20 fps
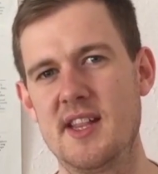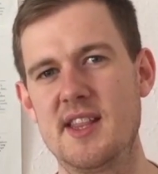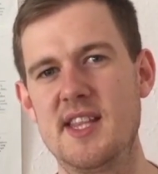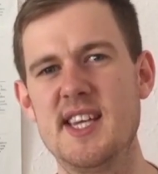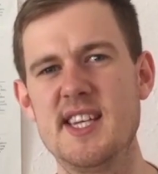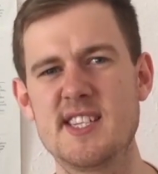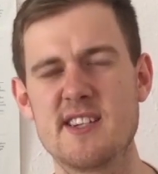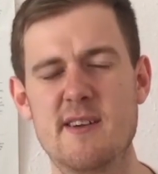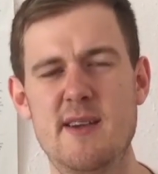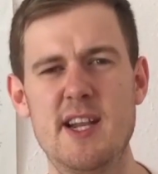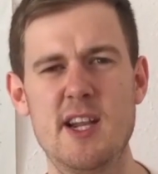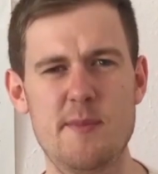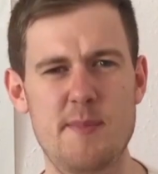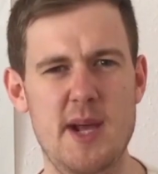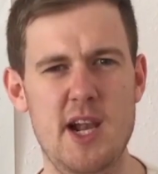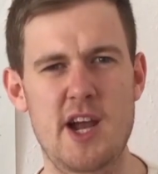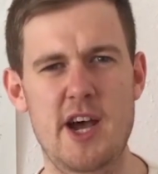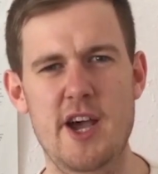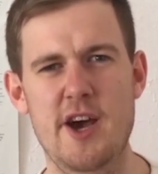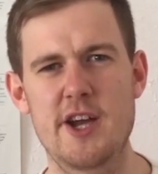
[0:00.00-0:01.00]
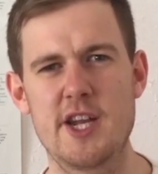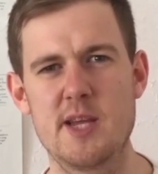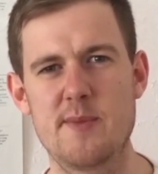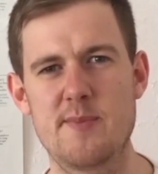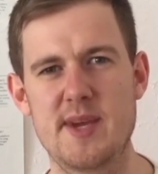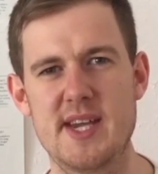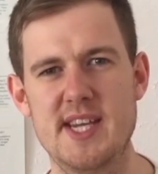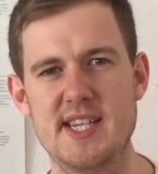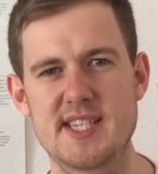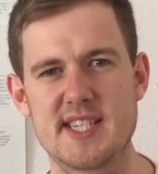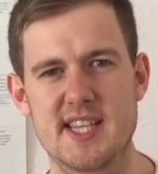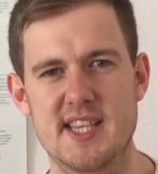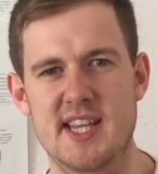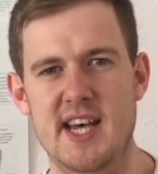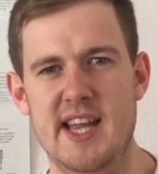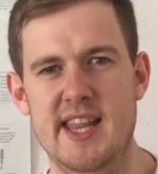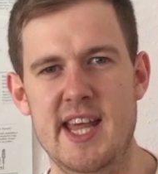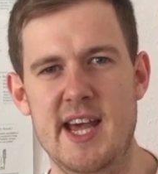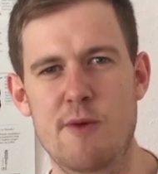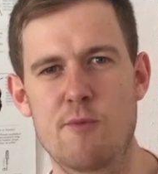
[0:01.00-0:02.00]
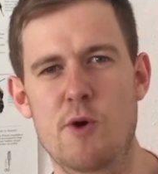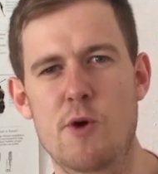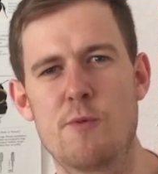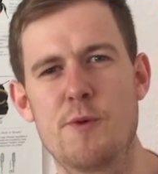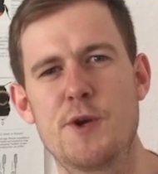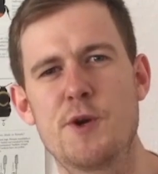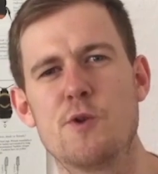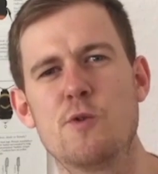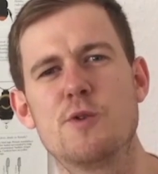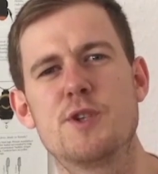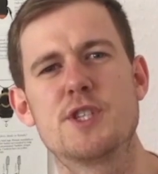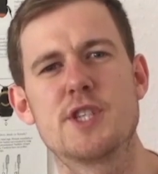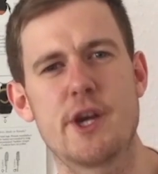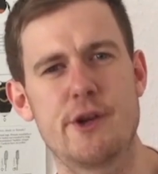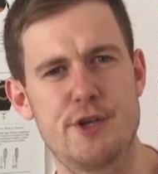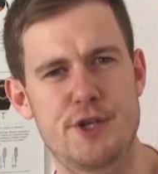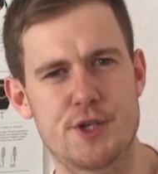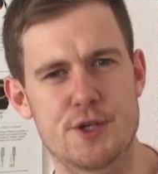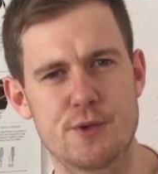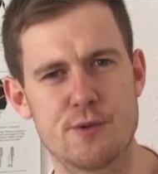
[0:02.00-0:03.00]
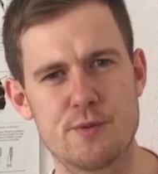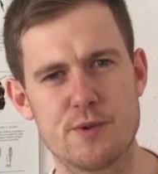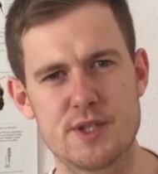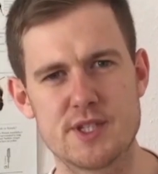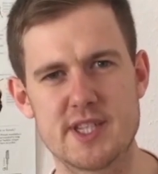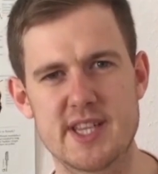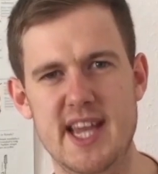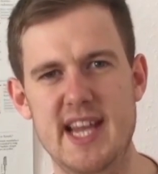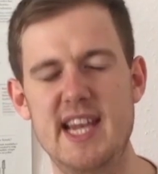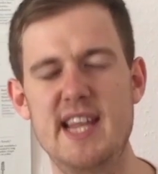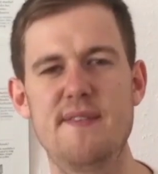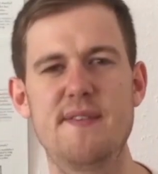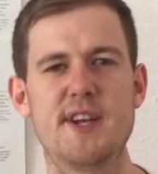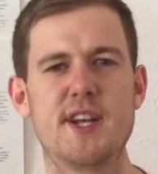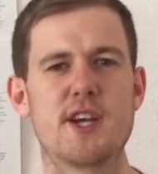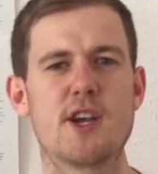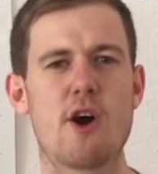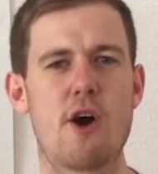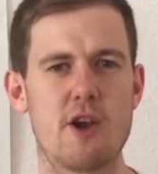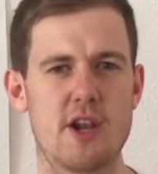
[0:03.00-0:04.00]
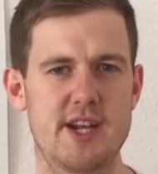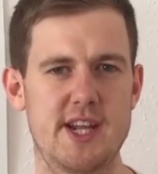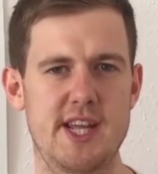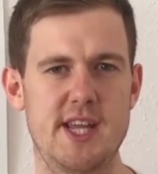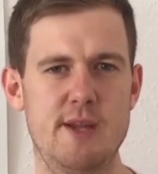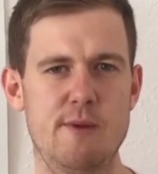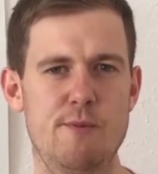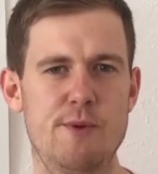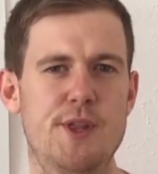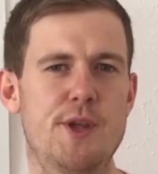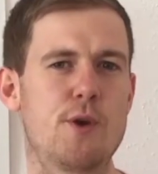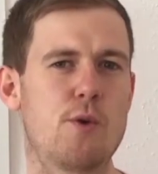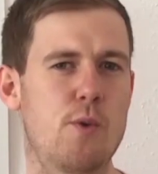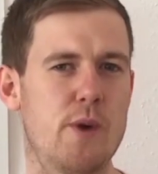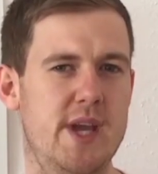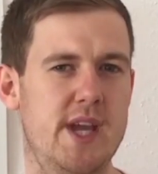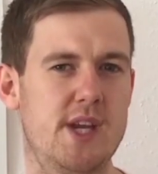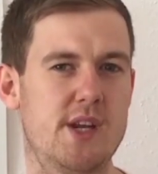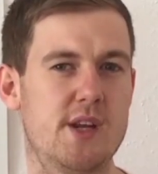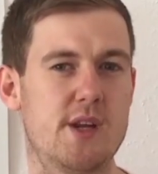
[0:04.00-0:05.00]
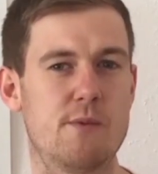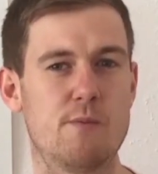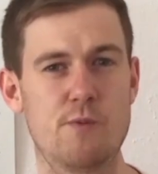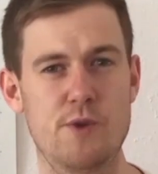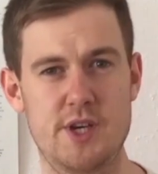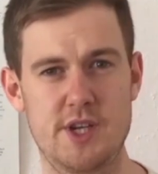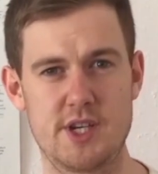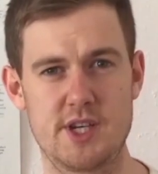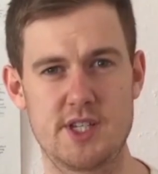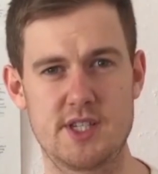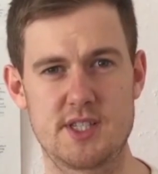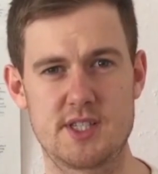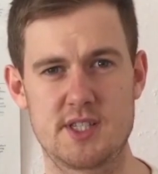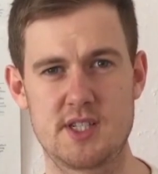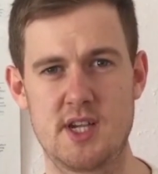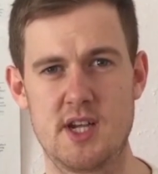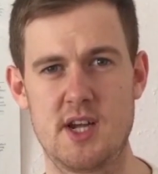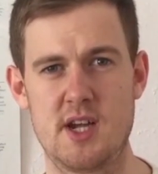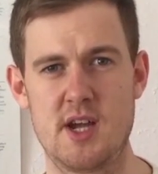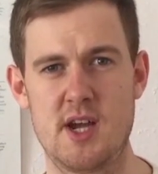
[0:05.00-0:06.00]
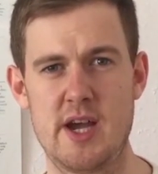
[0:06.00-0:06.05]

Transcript: These are a little bit like honeybees in that they are what we call social, so they live in a colony with the queen and workers.